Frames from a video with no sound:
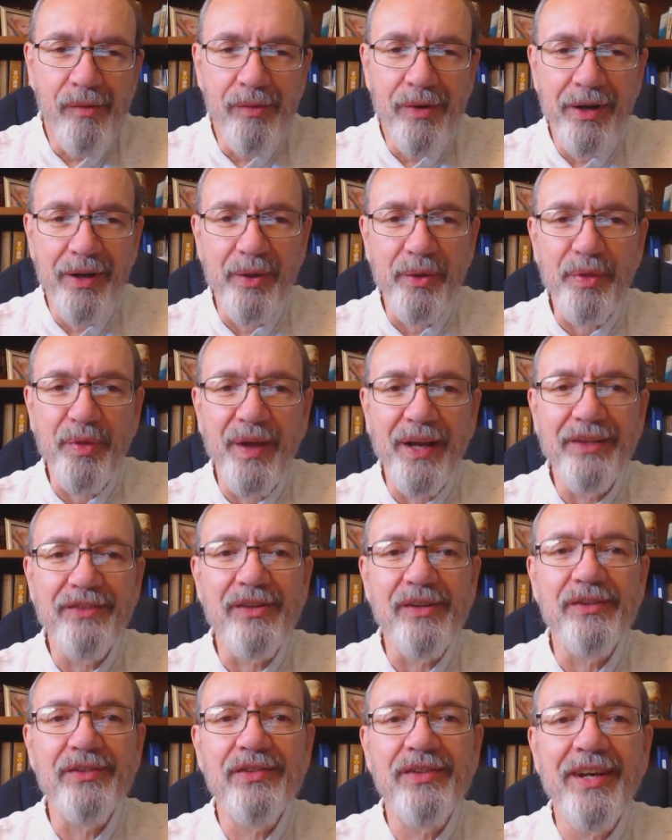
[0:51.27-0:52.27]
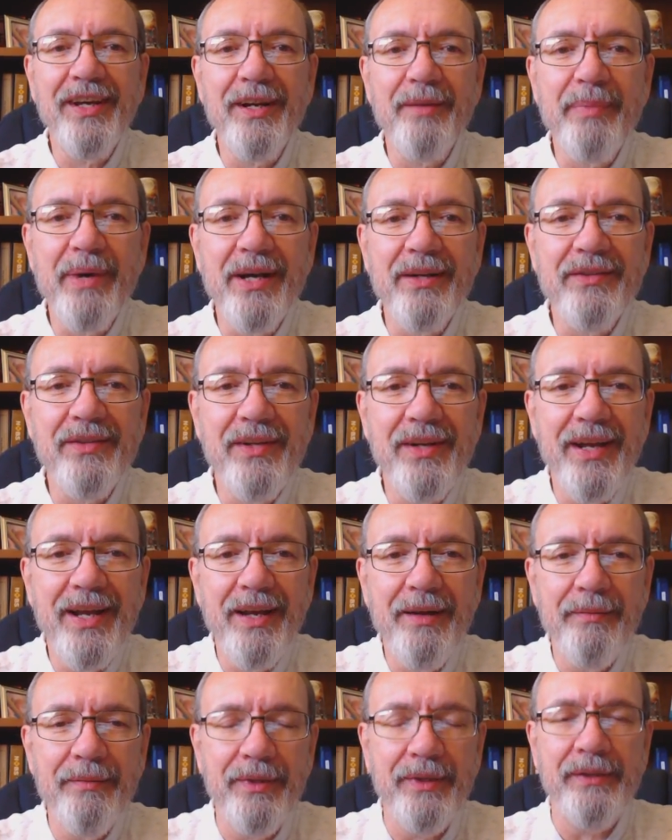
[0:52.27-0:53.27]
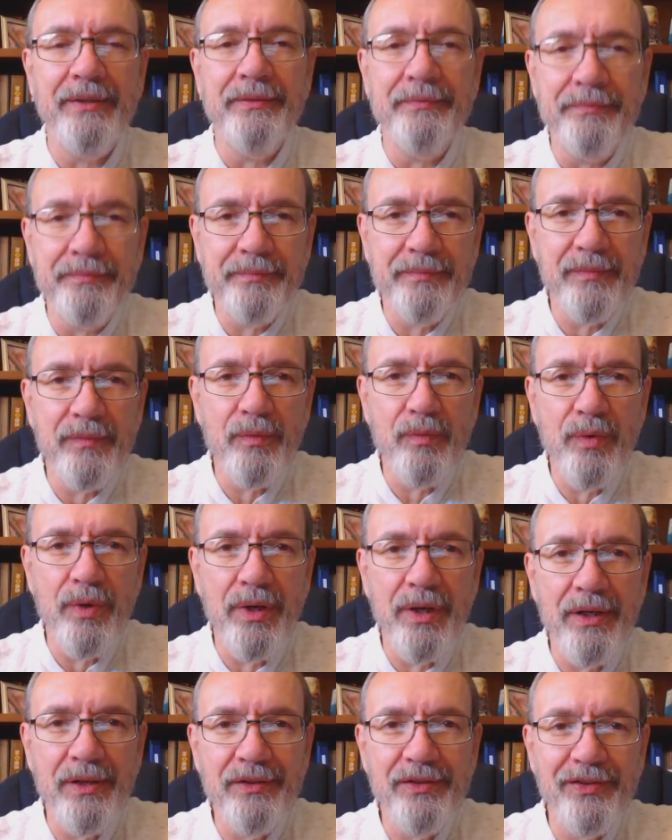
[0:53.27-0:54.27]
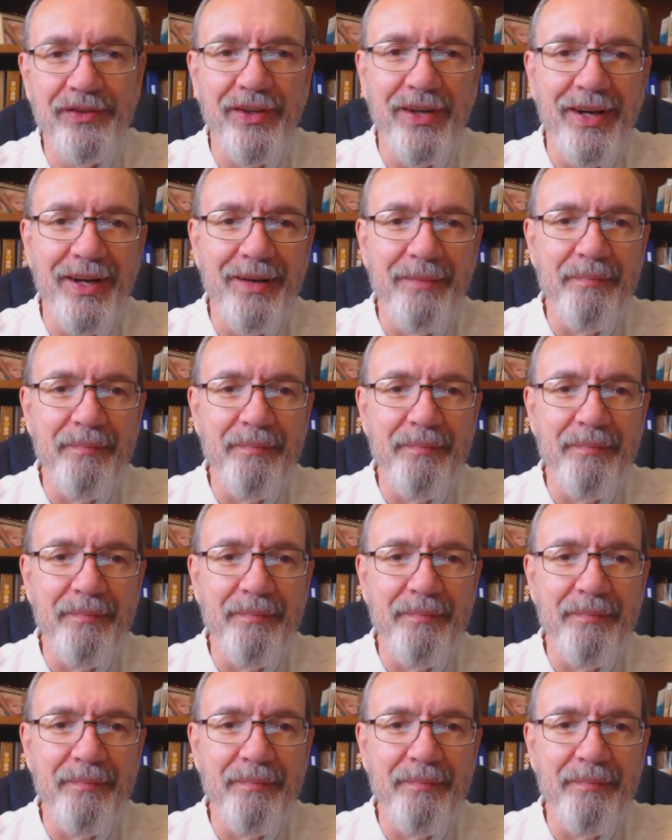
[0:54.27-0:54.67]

one of the things I was thinking about today was